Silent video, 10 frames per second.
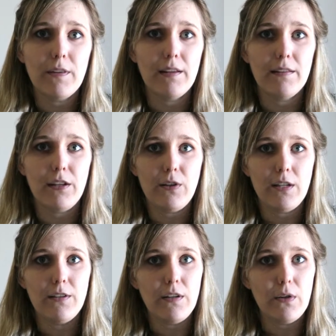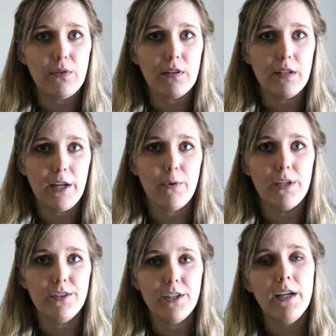things you need to use in a
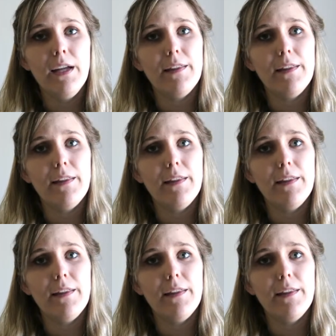language,